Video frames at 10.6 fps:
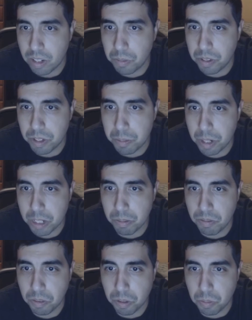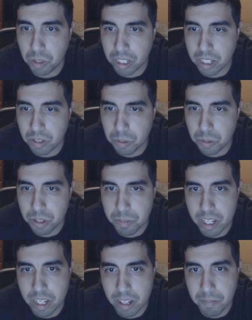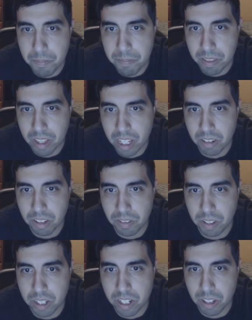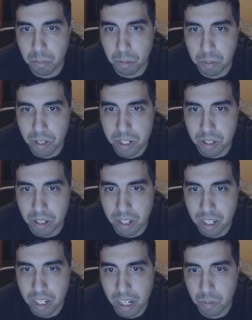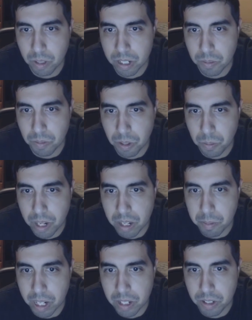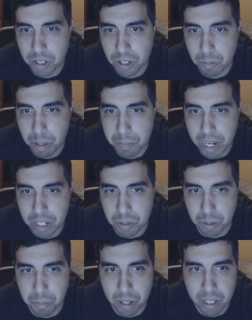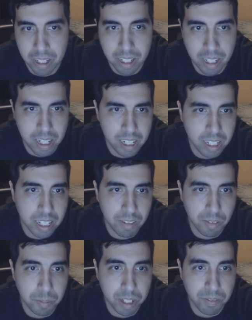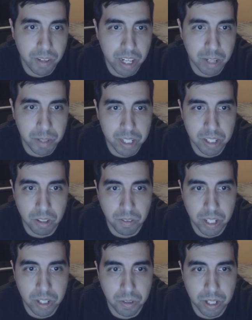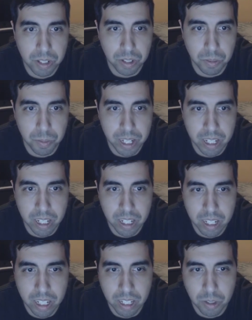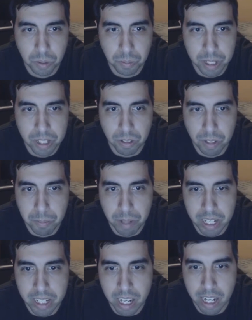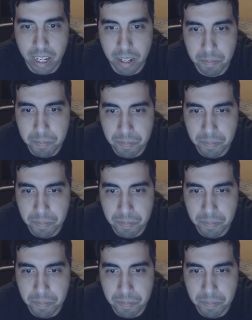and the one responsible for it walking towards me. I was feeling terrible pressure. I wanted to run away, but I couldn't turn my back to him. Even by defending myself, I knew I couldn't win. I told myself I might die.